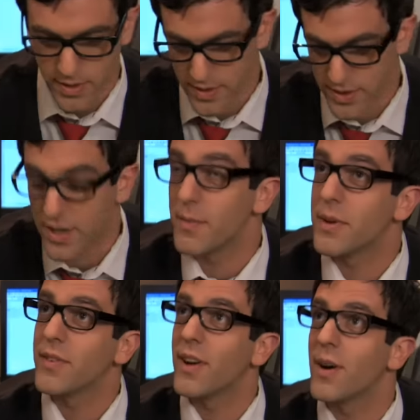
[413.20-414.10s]
Well, did you
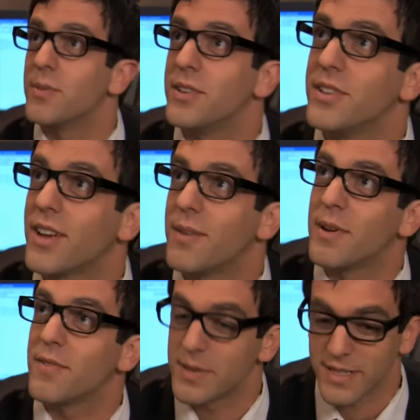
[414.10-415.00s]
come here for help or did you
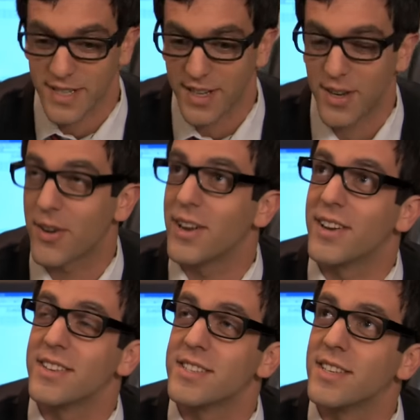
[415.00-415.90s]
come here for me to tell you how great it